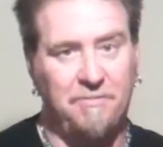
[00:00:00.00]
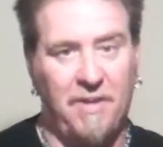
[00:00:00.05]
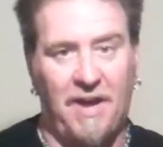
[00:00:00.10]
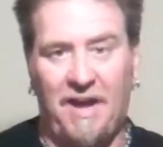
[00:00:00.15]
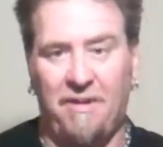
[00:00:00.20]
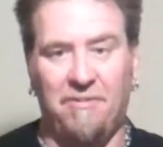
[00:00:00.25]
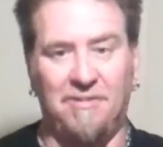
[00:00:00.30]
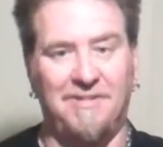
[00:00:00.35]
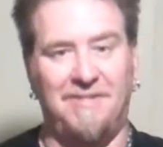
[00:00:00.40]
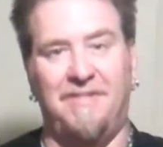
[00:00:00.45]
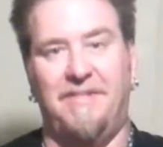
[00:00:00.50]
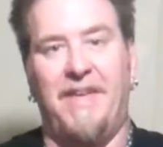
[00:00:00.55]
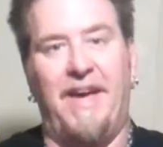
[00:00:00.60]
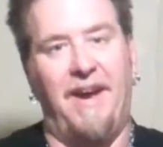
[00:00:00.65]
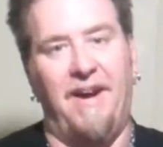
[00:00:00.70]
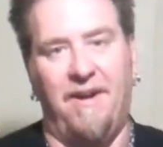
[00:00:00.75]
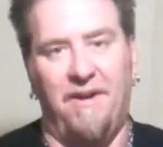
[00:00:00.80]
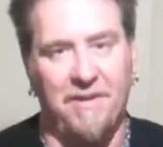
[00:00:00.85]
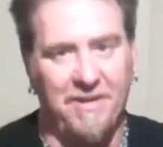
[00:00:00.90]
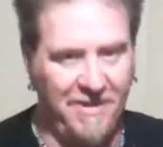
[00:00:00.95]
I was
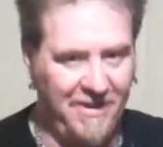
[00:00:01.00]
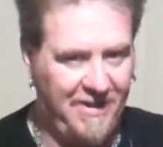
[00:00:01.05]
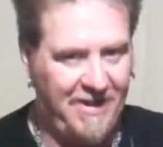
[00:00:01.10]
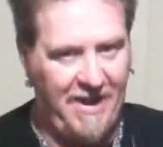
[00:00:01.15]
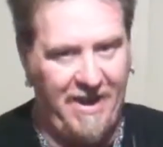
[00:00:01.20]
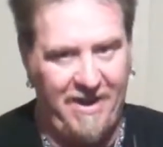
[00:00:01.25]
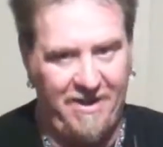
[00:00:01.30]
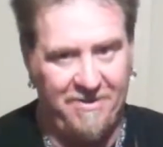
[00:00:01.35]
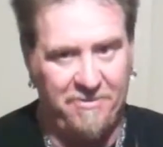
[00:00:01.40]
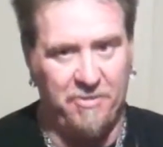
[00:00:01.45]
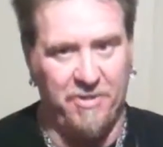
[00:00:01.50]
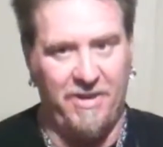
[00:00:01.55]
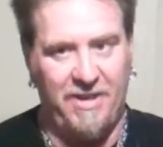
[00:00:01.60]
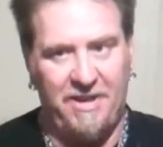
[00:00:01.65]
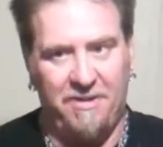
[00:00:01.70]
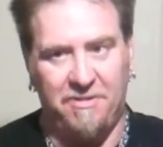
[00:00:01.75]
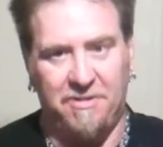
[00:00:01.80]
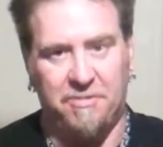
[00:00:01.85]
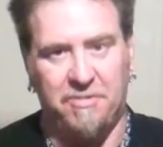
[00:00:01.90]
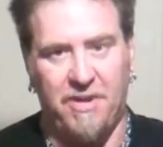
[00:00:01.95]
there in the days when
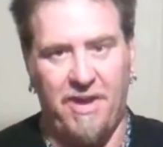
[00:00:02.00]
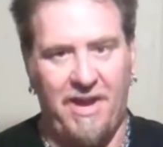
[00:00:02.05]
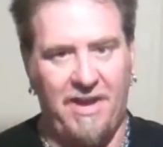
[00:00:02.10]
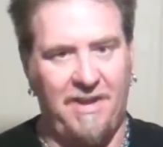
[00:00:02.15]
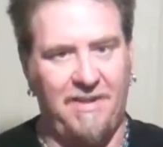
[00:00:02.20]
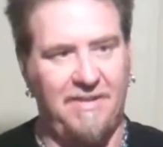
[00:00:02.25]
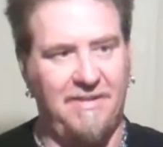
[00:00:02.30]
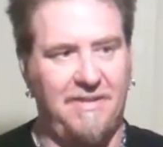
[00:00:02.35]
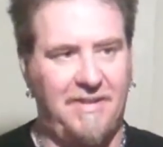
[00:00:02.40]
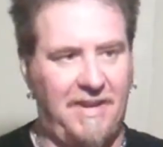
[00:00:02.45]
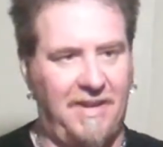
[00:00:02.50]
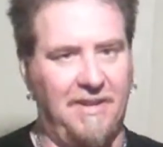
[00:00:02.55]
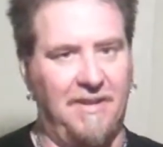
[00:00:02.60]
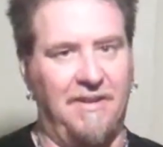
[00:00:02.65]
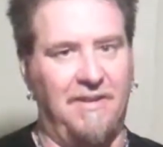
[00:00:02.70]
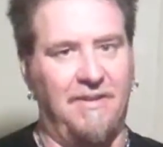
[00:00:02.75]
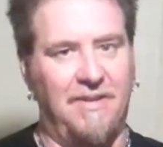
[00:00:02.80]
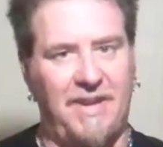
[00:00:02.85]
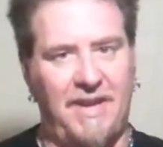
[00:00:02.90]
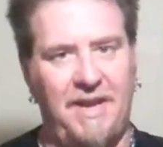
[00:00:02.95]
he was playing in
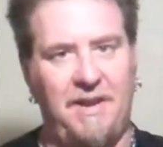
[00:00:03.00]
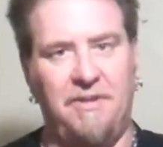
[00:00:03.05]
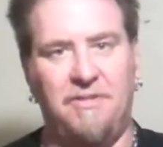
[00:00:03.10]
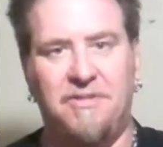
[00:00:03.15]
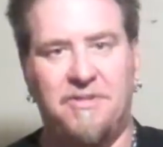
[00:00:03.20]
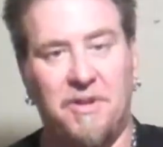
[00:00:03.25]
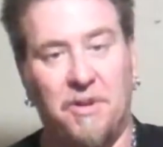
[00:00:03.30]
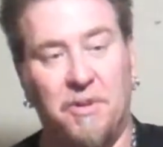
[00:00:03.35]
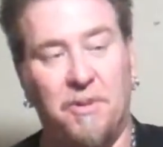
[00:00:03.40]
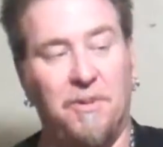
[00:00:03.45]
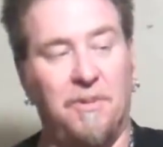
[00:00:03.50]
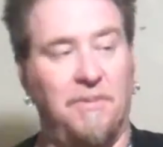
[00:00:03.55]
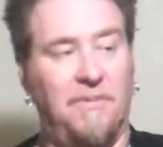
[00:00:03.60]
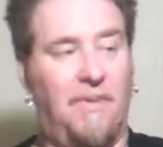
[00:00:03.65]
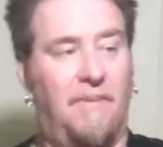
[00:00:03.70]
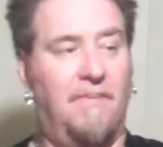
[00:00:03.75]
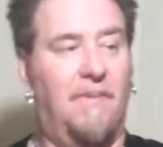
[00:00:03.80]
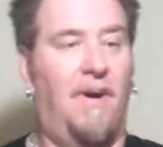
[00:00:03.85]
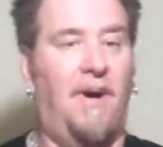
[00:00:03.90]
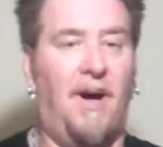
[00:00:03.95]
Steeler. He stole
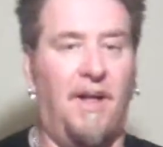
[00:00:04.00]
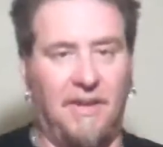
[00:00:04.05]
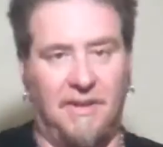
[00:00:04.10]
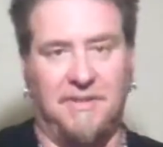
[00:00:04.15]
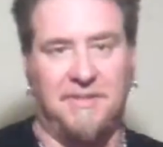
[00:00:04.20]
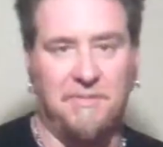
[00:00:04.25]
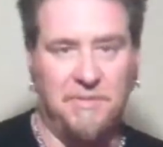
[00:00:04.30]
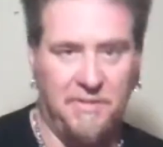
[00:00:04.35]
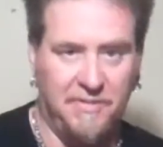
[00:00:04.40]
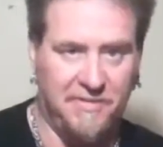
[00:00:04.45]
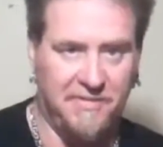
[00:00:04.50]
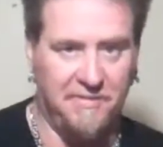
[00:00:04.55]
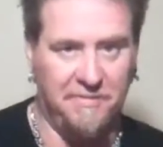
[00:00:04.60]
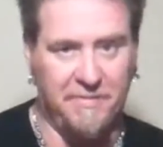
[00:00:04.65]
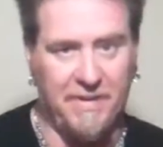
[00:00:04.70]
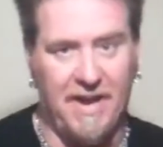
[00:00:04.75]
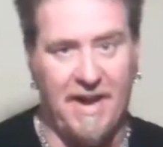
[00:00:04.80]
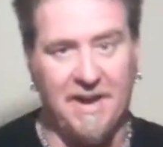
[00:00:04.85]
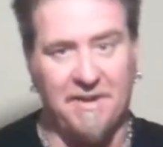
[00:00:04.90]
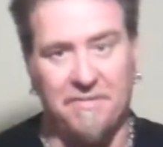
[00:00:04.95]
all his moves from
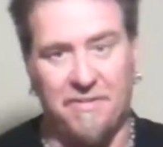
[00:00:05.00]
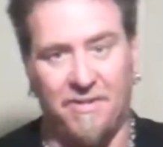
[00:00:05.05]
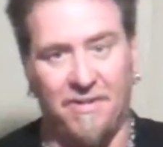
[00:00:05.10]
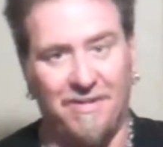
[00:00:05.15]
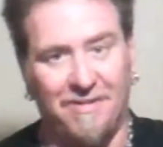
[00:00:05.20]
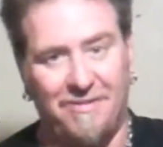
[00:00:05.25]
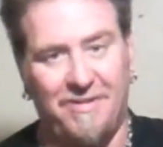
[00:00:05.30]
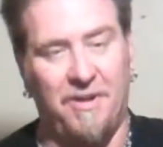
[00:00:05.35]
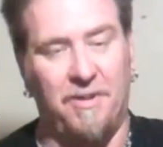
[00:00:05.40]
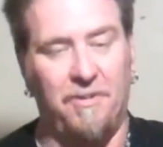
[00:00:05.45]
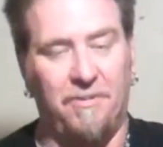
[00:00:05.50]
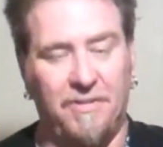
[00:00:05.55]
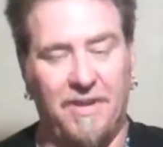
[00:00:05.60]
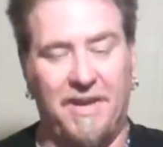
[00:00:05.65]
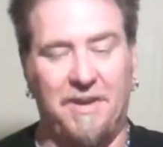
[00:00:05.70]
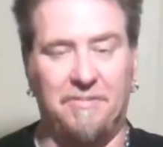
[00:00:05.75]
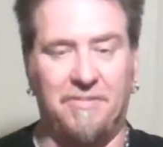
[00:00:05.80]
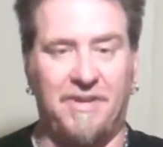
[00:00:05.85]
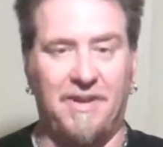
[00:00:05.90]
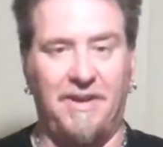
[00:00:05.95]
Blackmore. Don't
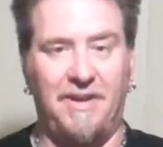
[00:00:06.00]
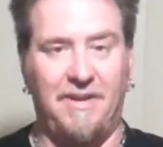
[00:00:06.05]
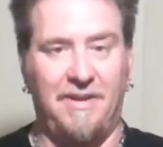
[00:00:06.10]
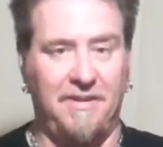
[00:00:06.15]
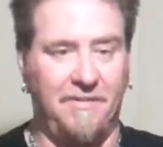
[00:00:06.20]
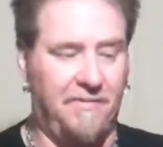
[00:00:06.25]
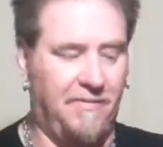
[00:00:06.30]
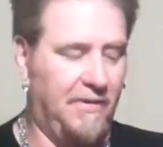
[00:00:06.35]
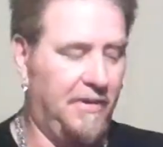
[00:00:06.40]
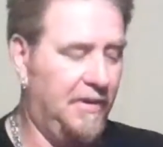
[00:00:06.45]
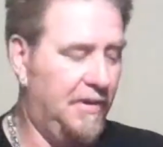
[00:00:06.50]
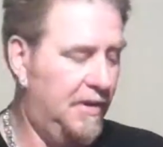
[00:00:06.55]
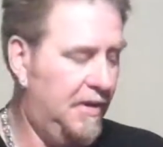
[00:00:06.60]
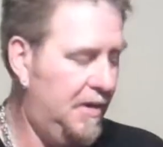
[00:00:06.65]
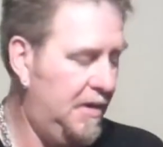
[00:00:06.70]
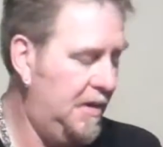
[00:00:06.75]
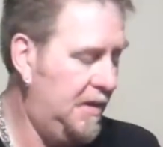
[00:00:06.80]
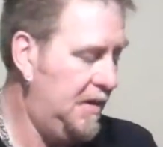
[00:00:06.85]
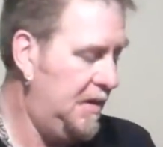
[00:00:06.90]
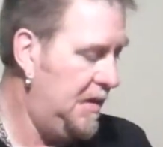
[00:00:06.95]
let him tell you different.
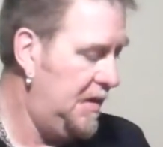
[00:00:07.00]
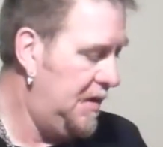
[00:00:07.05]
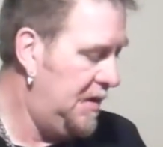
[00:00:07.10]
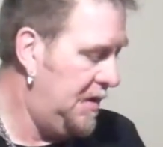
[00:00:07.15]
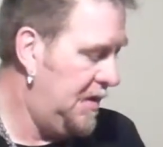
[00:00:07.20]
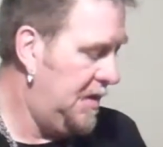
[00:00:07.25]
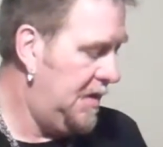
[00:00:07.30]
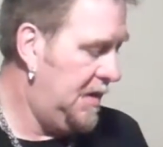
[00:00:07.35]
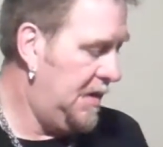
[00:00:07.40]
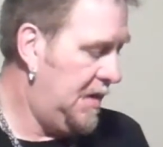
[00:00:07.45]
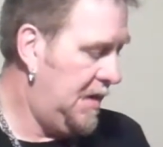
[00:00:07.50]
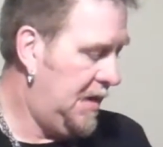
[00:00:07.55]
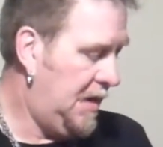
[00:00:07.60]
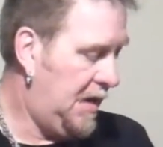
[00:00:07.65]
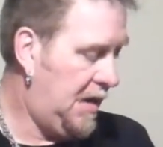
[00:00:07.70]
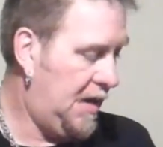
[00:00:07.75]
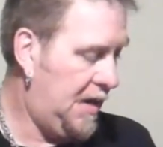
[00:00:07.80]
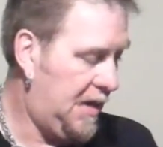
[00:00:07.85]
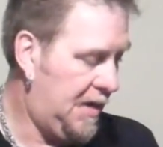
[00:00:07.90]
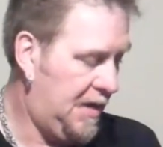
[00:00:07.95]

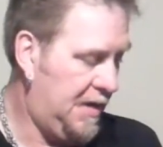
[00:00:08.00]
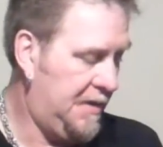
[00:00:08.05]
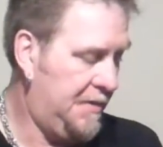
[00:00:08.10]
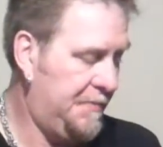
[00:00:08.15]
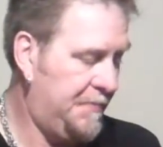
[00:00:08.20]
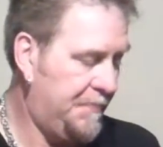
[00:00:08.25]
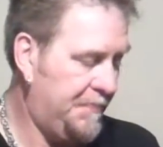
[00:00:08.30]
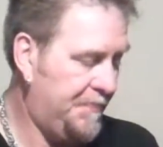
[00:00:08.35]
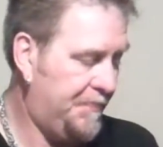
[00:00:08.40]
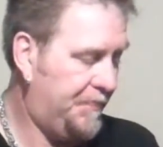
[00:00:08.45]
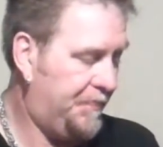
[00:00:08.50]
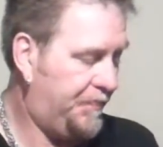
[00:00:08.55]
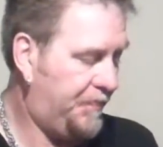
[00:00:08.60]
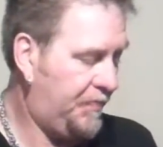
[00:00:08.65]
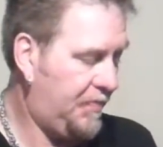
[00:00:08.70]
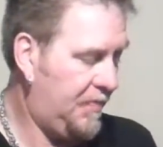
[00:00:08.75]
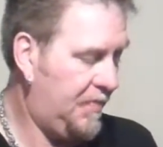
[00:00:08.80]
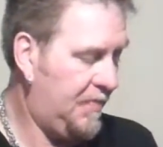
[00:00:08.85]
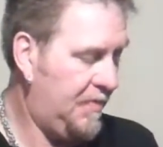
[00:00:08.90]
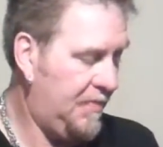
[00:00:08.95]

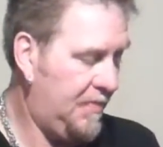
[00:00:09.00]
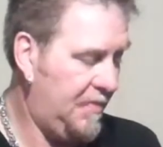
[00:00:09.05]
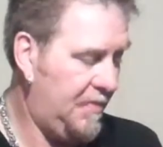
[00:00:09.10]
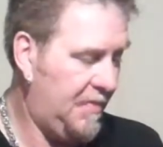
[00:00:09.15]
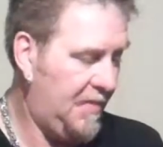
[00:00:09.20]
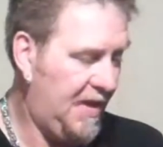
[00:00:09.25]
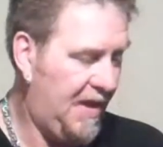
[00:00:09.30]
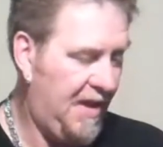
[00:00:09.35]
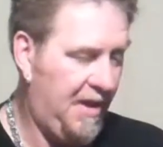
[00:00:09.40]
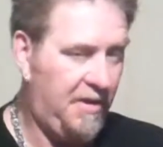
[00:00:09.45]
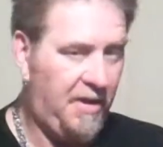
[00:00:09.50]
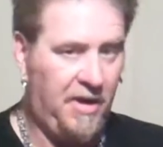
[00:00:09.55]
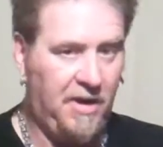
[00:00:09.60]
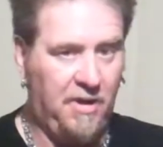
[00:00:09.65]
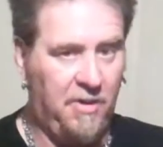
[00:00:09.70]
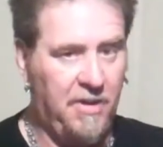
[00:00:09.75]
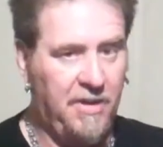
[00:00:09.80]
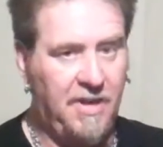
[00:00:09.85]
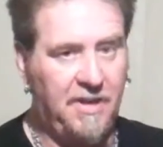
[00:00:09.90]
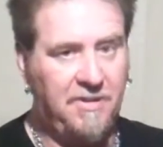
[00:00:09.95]
And you
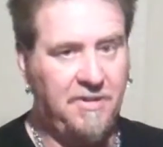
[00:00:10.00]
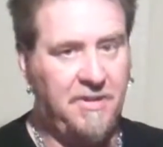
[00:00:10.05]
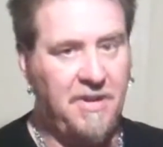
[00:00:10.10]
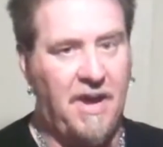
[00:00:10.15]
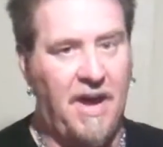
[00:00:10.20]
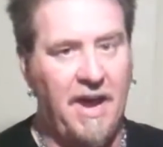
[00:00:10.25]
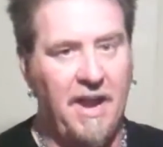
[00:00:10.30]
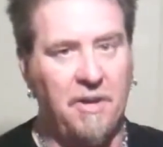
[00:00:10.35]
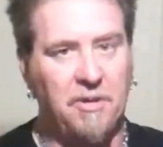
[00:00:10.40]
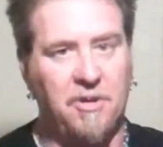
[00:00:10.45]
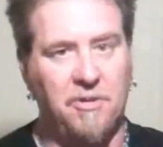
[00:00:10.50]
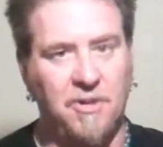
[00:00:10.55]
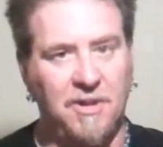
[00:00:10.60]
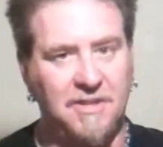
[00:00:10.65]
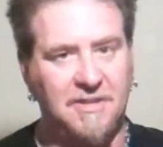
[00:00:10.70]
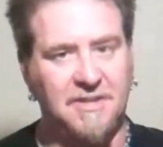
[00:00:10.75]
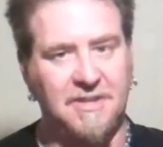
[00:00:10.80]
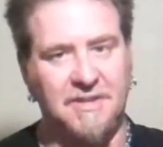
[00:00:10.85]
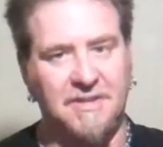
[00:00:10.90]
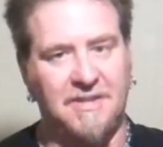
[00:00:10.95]
know, it's not a
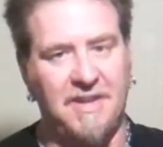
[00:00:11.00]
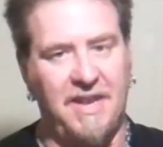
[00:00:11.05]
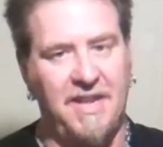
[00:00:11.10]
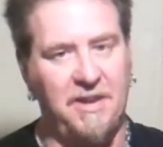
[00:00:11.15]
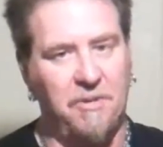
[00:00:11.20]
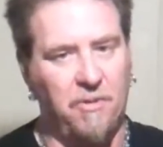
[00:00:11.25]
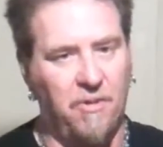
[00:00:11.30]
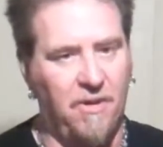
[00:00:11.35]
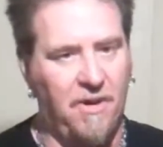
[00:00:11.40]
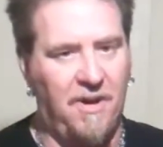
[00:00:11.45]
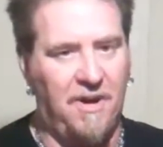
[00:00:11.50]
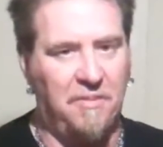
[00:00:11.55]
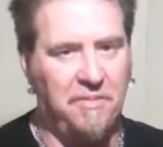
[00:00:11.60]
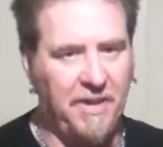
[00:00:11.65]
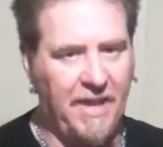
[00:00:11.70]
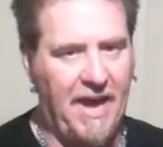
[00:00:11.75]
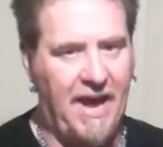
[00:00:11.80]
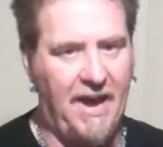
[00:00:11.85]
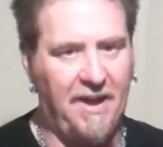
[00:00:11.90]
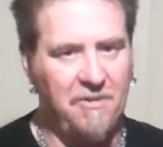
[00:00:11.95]
coincidence that he wore all
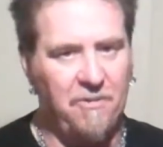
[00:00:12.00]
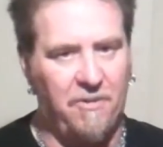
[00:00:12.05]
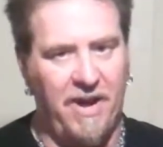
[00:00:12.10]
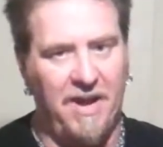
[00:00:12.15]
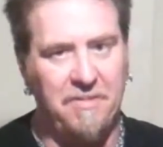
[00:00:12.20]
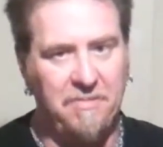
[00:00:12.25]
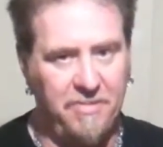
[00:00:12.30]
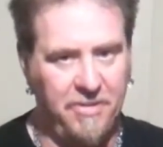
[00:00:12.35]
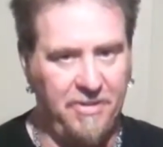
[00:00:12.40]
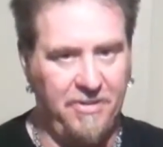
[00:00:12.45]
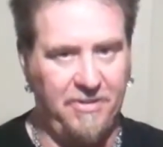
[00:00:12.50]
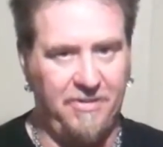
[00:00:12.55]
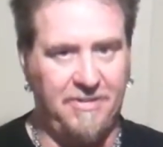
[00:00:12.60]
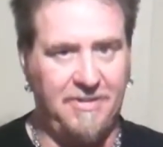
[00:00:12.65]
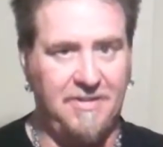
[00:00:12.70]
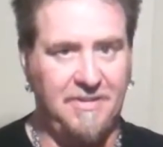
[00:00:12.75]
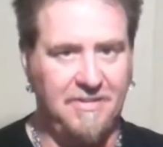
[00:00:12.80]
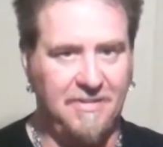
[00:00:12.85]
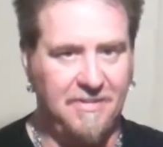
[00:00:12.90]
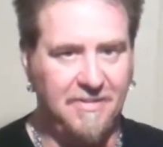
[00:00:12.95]
black, white
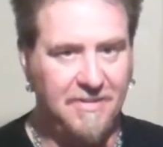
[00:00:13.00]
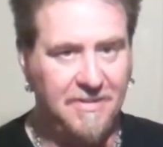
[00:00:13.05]
boots,